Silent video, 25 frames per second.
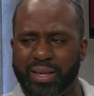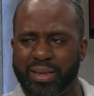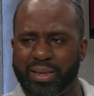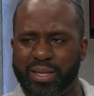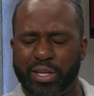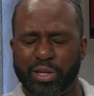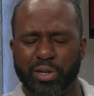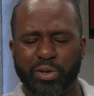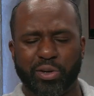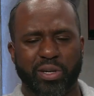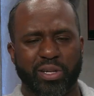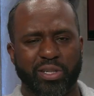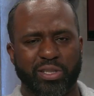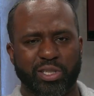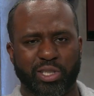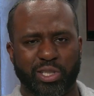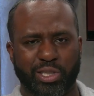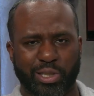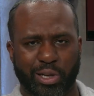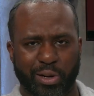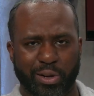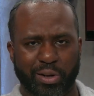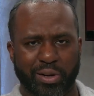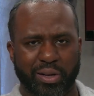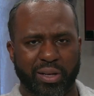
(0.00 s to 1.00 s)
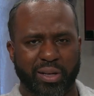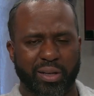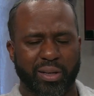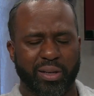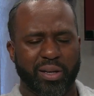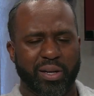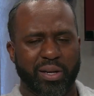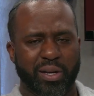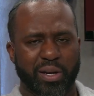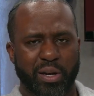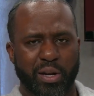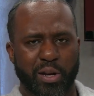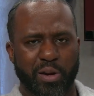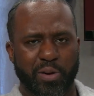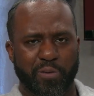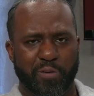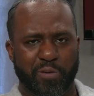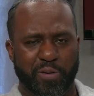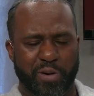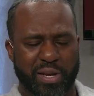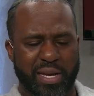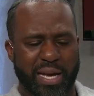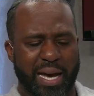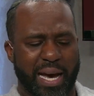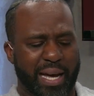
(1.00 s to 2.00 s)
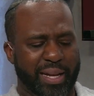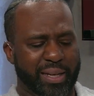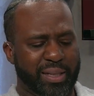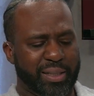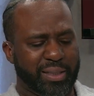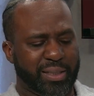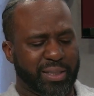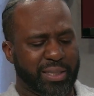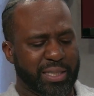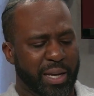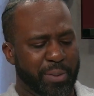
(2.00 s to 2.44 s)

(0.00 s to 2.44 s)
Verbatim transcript: little concerning for Giannis.